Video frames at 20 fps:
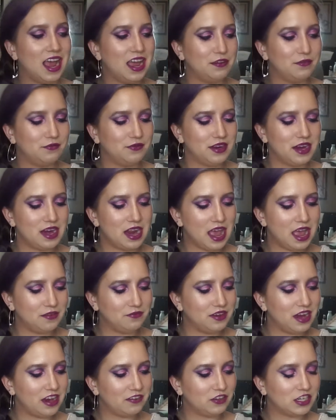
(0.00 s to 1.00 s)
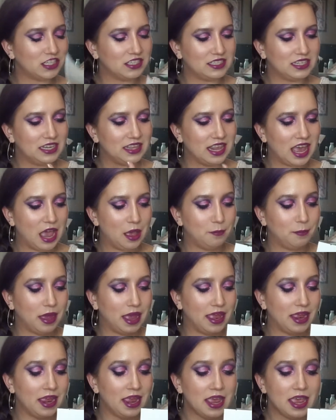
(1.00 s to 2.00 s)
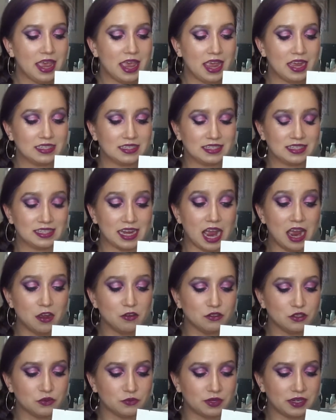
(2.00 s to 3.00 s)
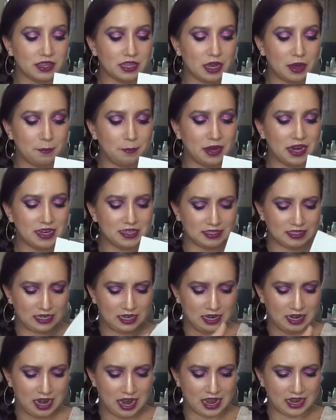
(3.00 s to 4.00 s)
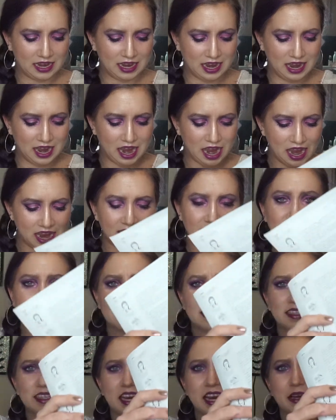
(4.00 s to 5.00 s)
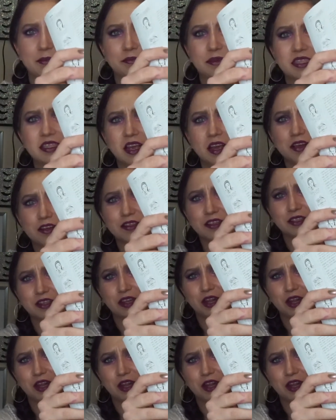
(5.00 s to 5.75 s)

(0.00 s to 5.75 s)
I've never seen that, but it sounds really amazing, and it has Samsung's